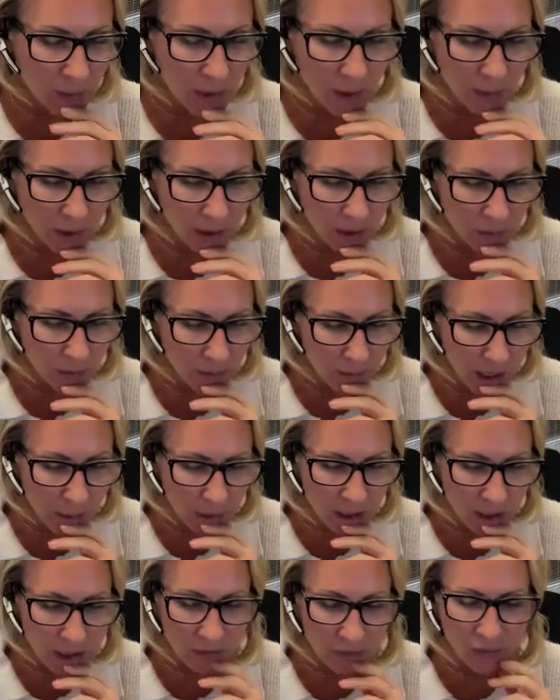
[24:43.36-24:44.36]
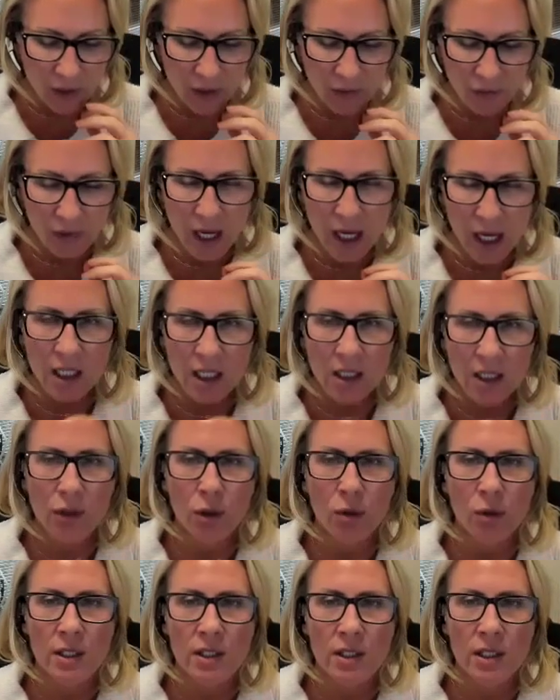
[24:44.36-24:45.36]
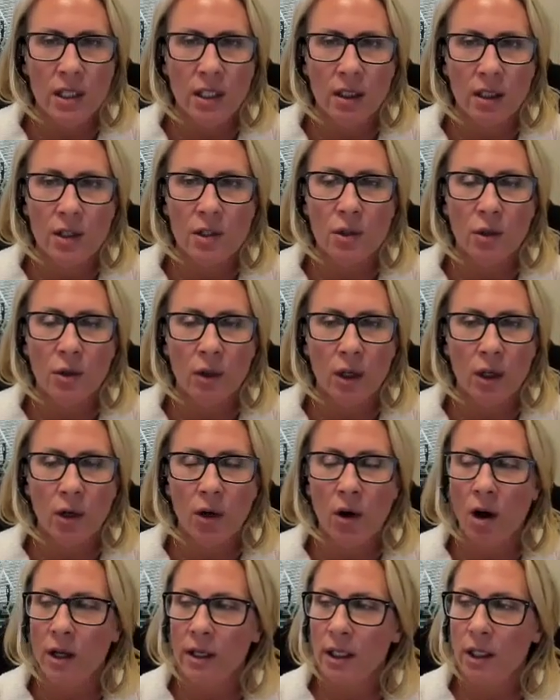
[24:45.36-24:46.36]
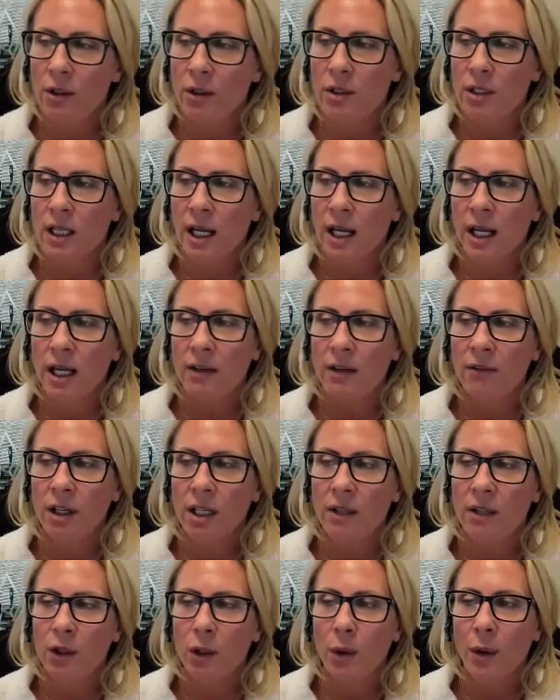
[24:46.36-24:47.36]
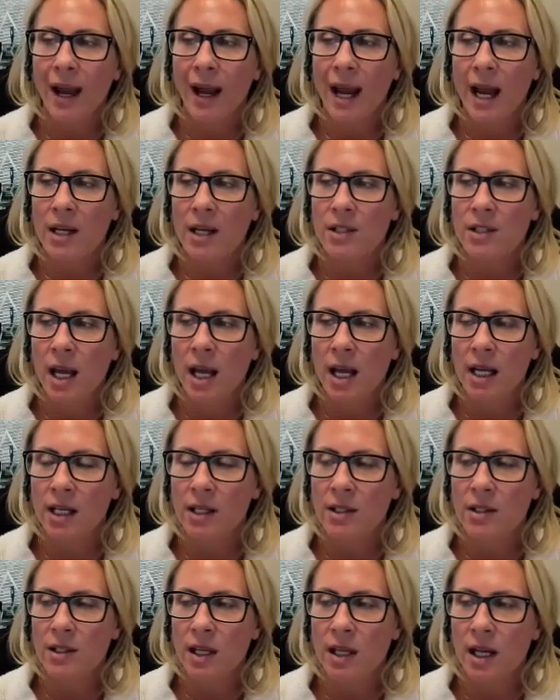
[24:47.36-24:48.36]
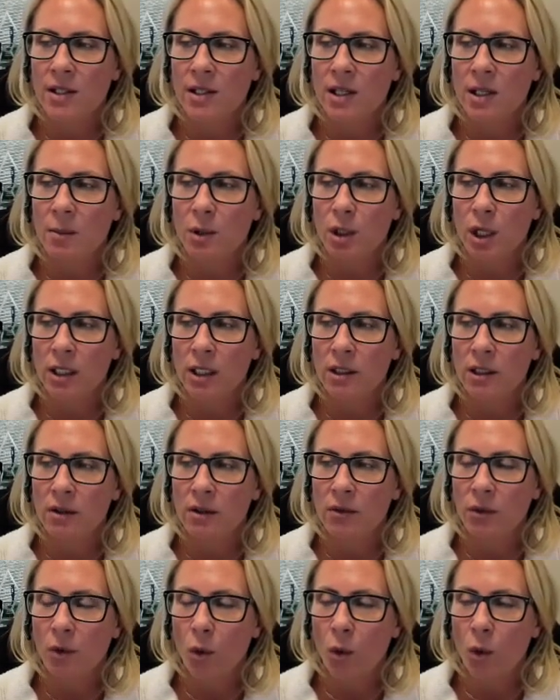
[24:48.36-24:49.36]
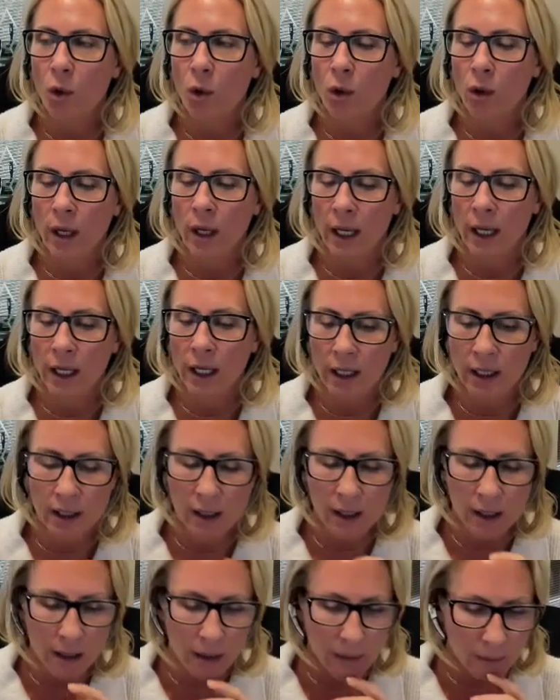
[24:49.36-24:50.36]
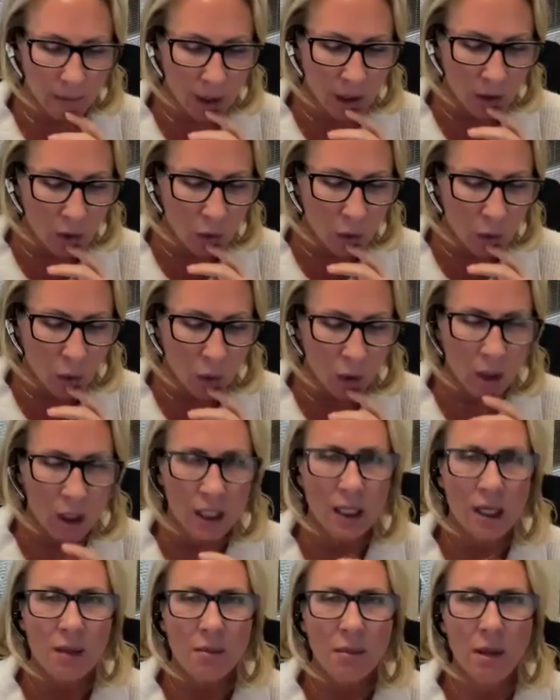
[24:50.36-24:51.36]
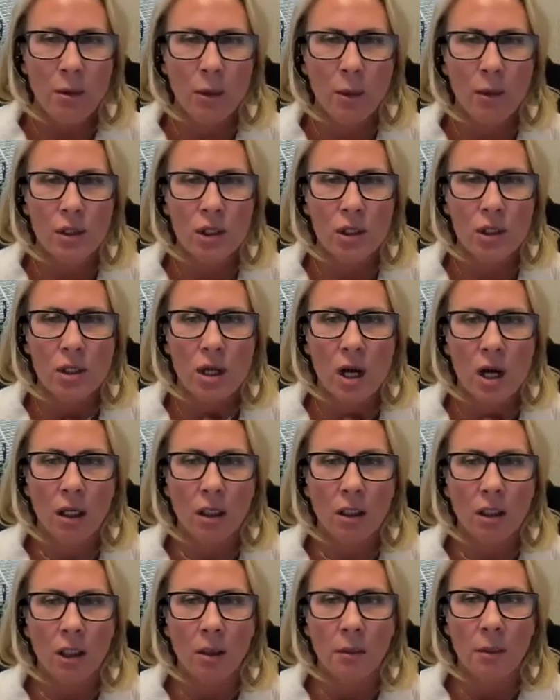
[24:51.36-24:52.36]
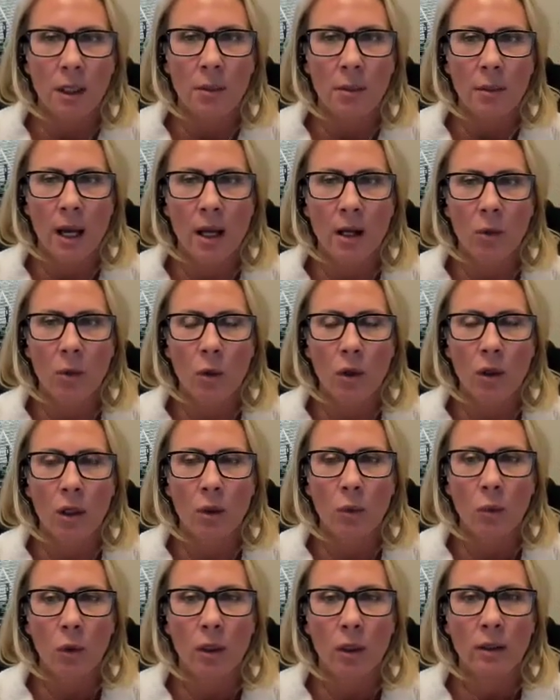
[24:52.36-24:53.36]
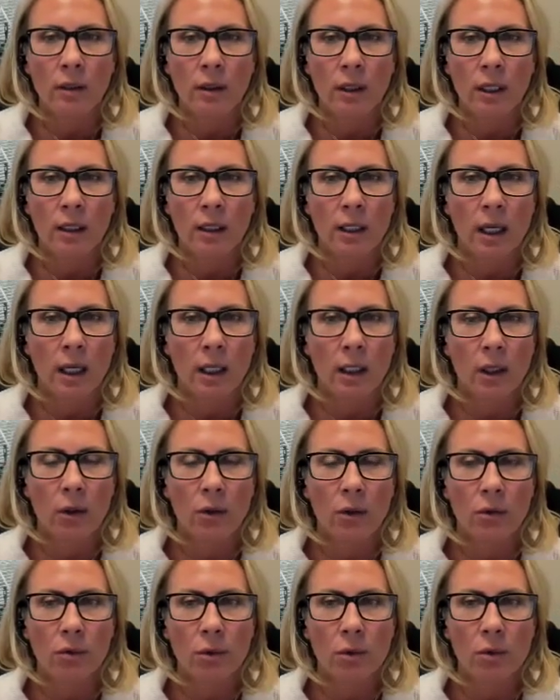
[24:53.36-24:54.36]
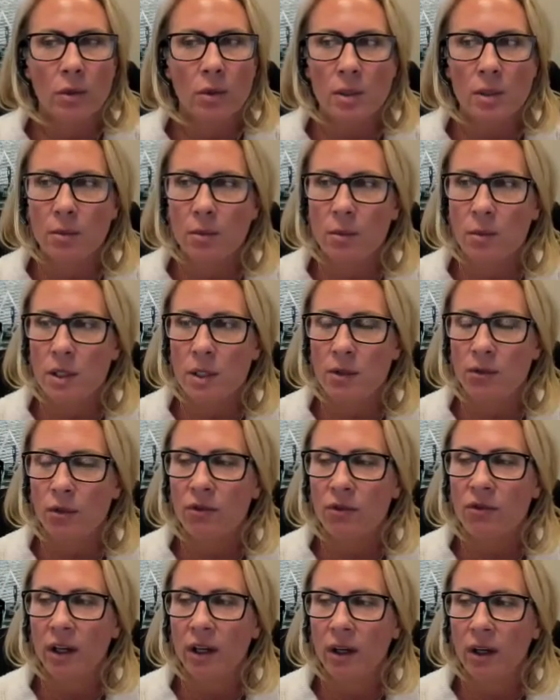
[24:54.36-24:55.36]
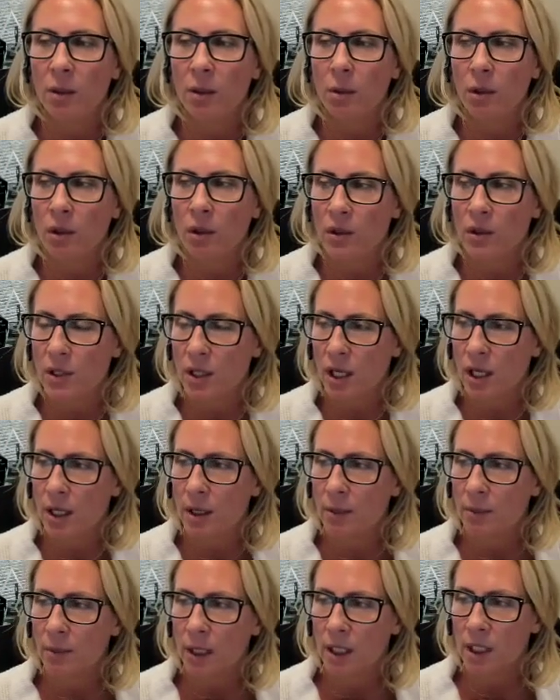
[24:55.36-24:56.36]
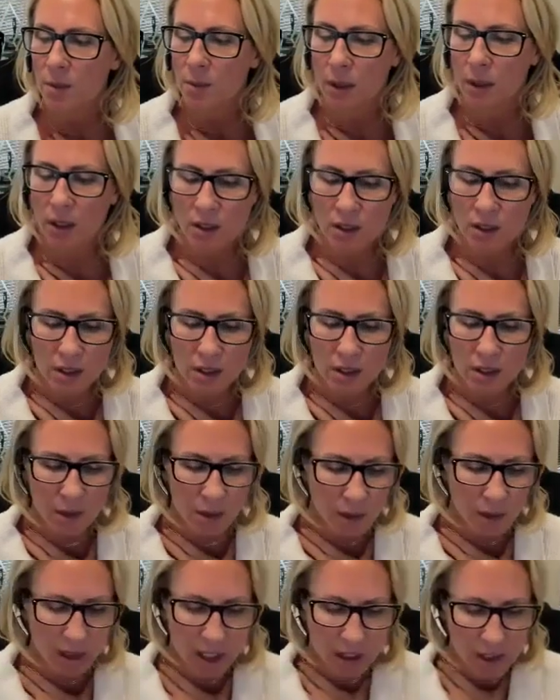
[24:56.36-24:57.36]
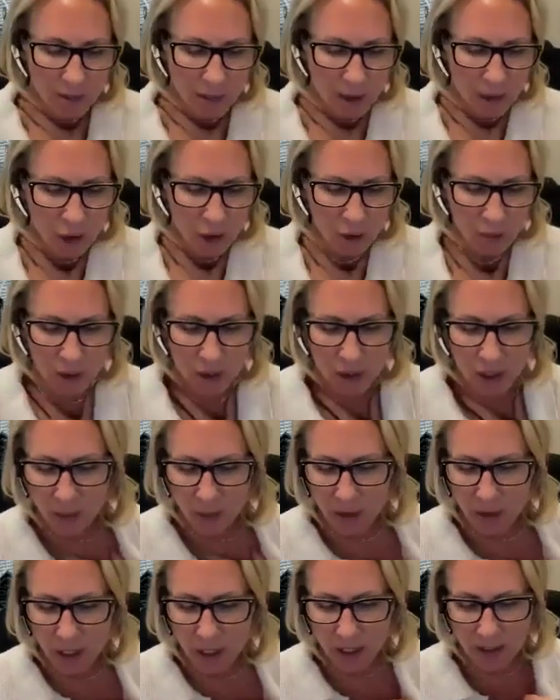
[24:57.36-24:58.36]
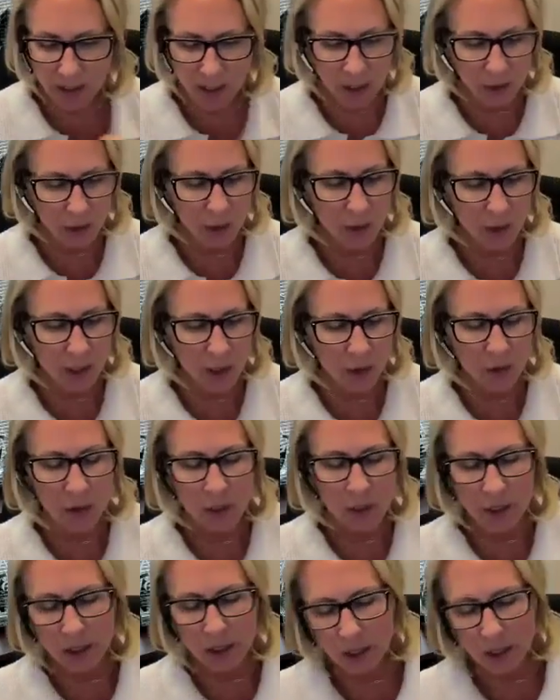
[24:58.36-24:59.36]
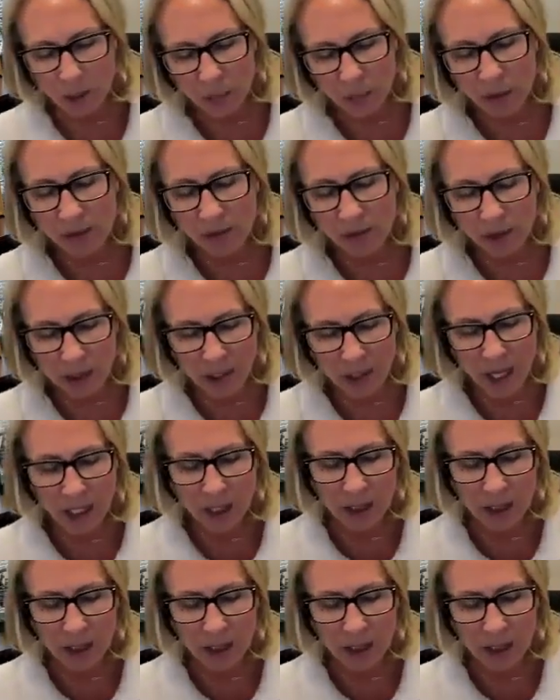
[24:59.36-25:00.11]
maybe if any of you listening to this or that are on here today, if any of you has that as an objective or a goal, maybe we should talk a little bit about it one-on-one and kind of go through some different variables, experiences, maybe not spend too much time on that because I don't know how prevalent